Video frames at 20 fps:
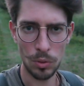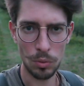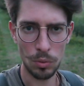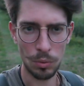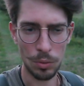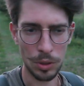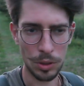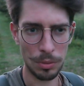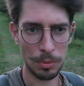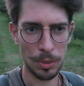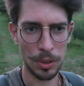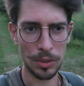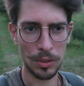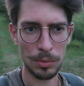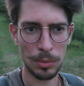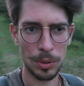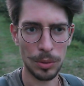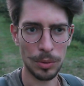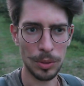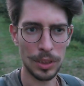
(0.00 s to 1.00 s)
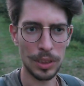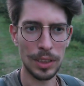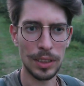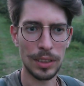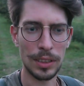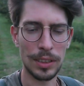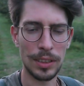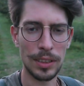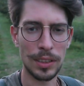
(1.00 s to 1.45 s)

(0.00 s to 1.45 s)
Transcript: what's possible with this